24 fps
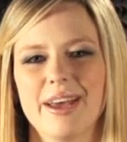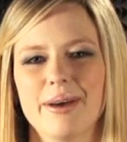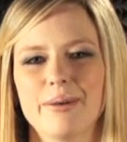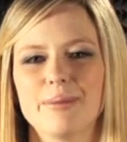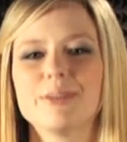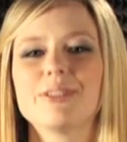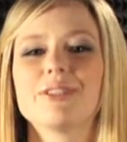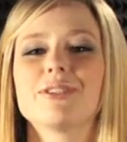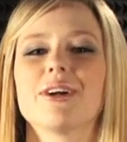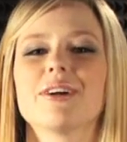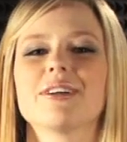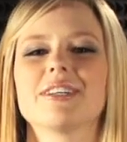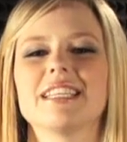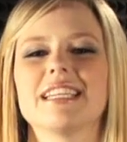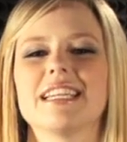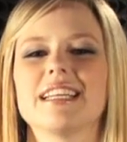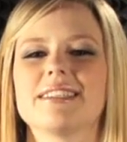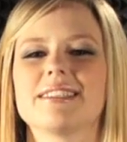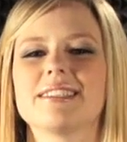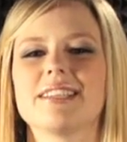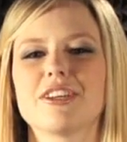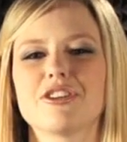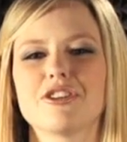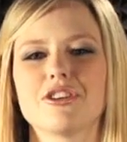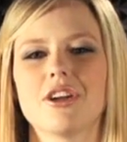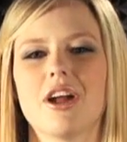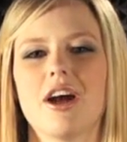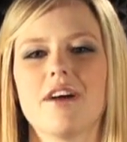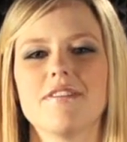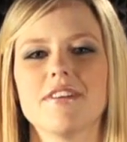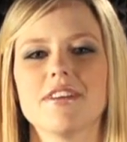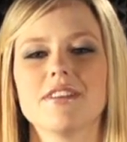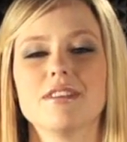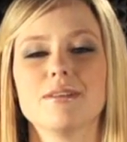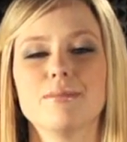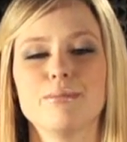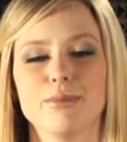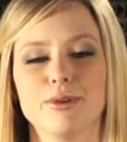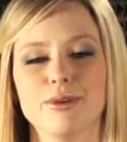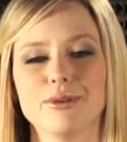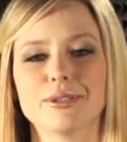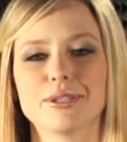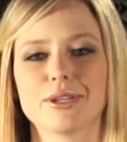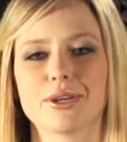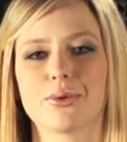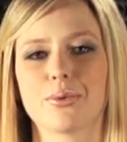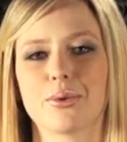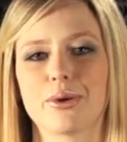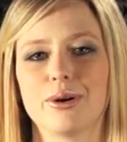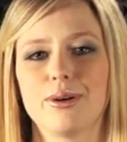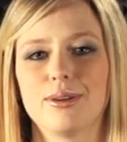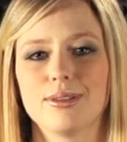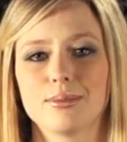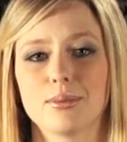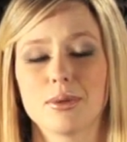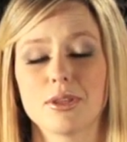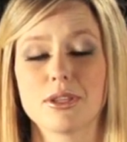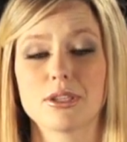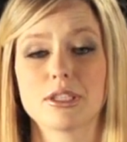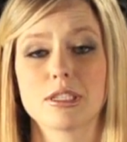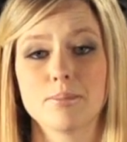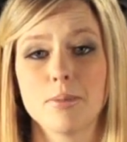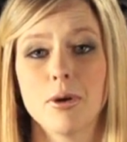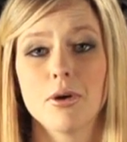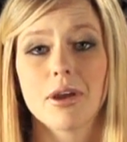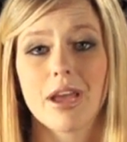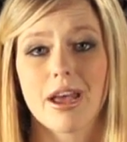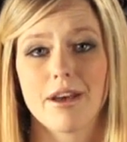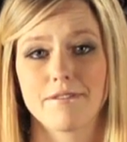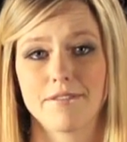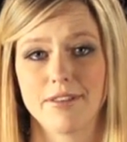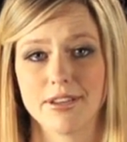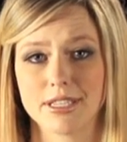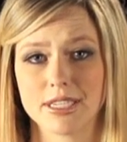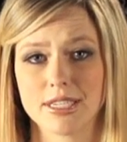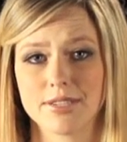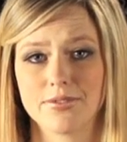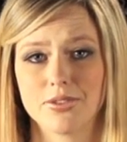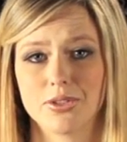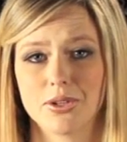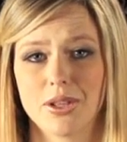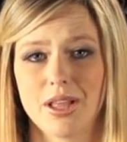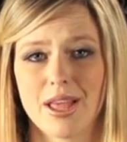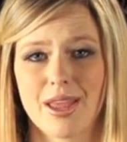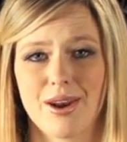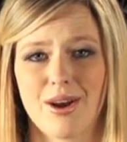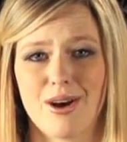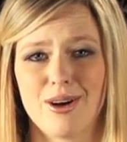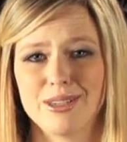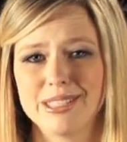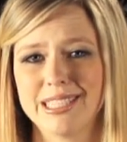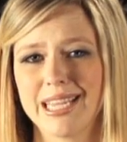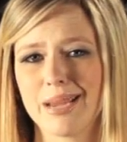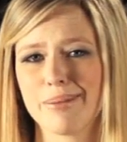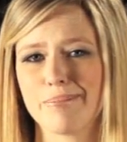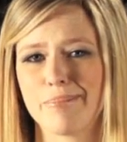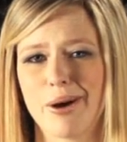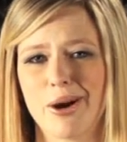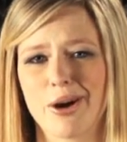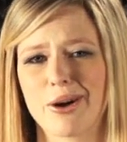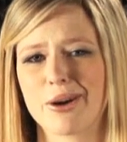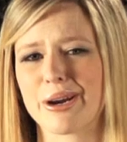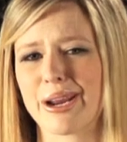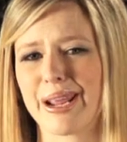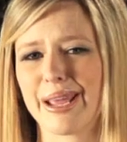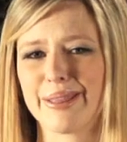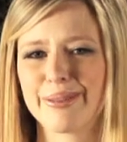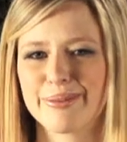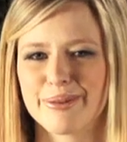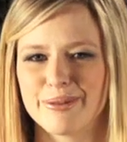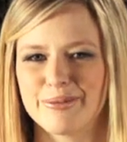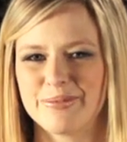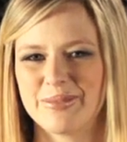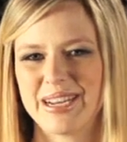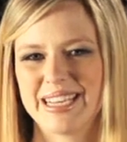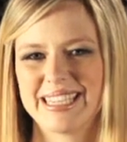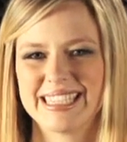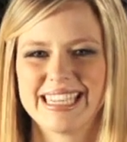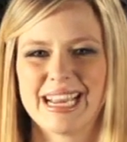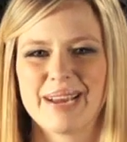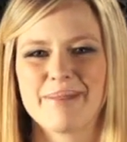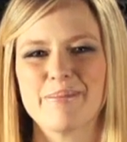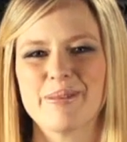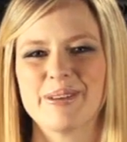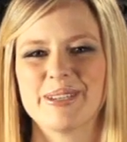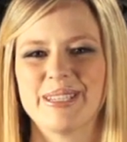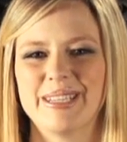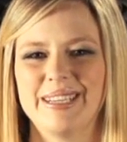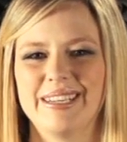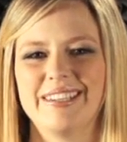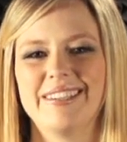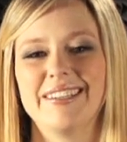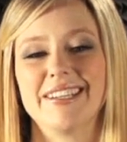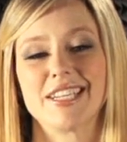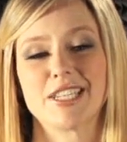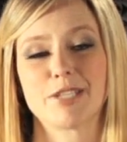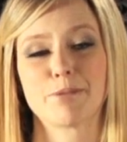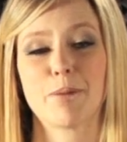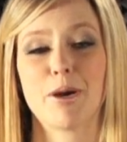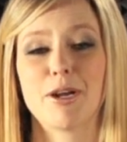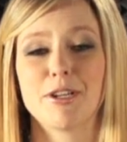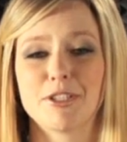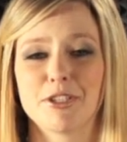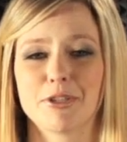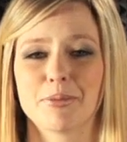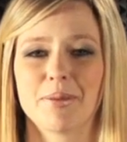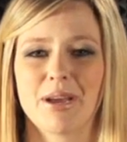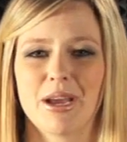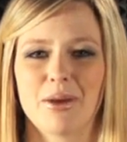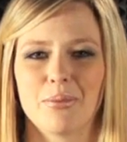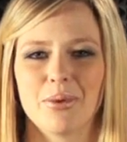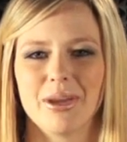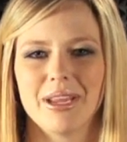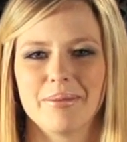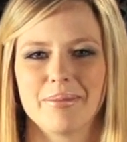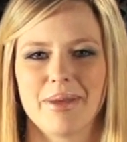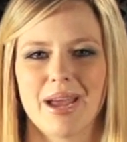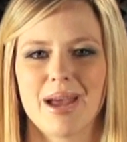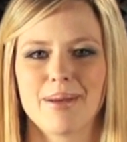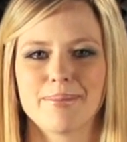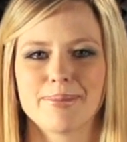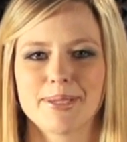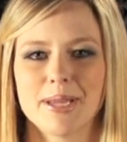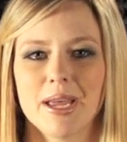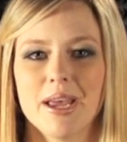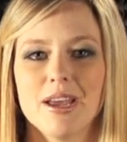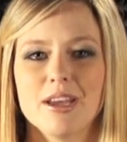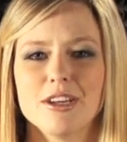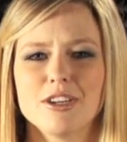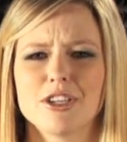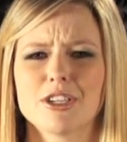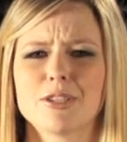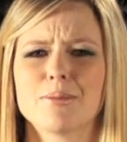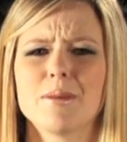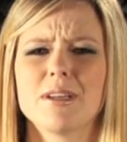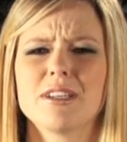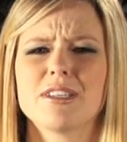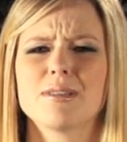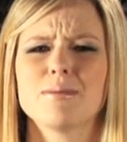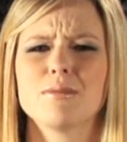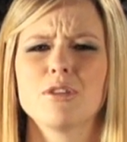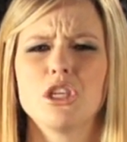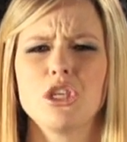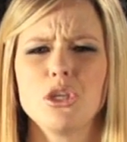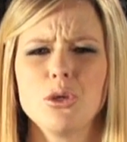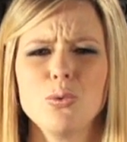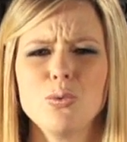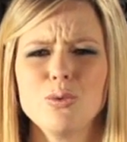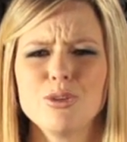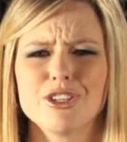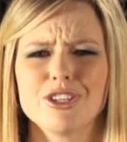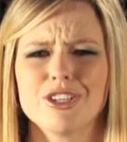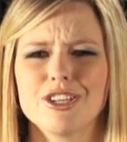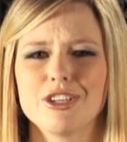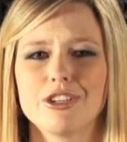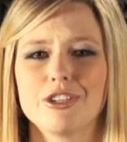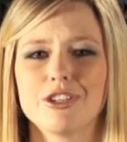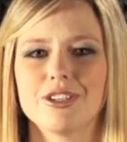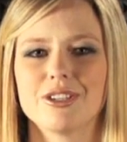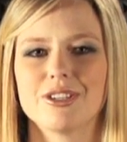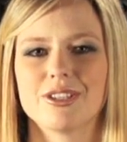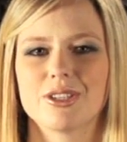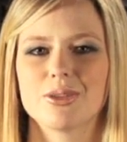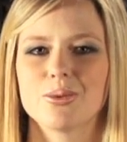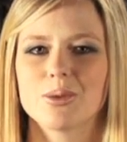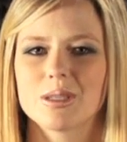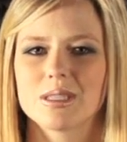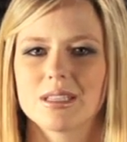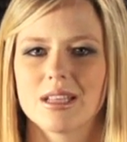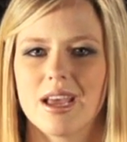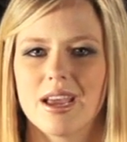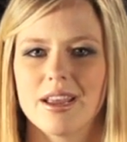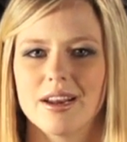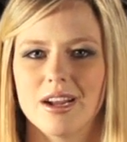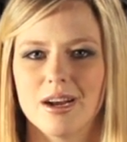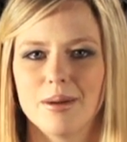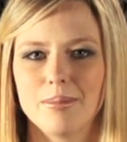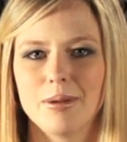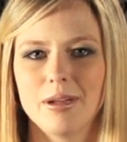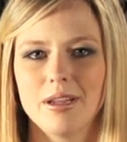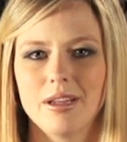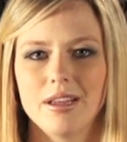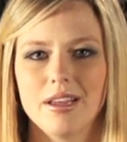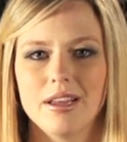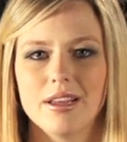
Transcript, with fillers: We'll start today's session off in the music world, where the Smokeout Festival, an all day party thrown by Cypress Hill and sponsored by Weed Maps, just made some huge additions to its lineup.